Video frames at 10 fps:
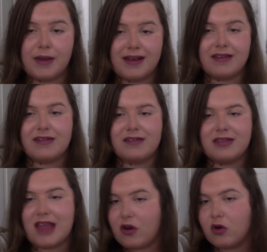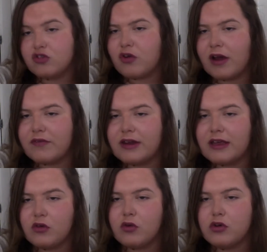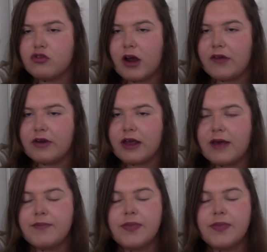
because they're not driving it, you're driving it.